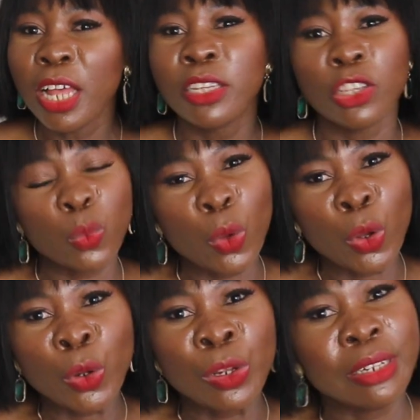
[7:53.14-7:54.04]
This
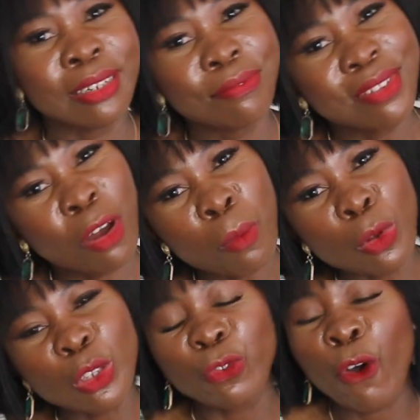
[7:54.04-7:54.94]
one,
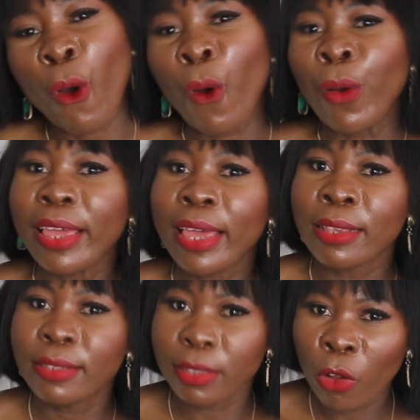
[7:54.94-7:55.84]
almost 4,
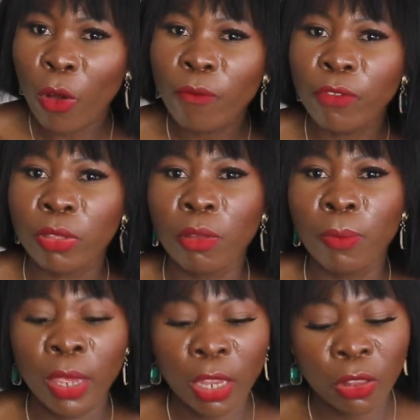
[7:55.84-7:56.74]
is still
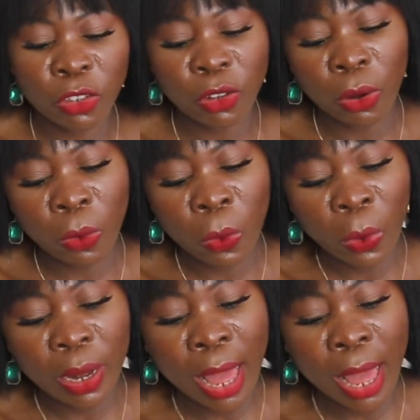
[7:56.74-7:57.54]
comfortable. It doesn't look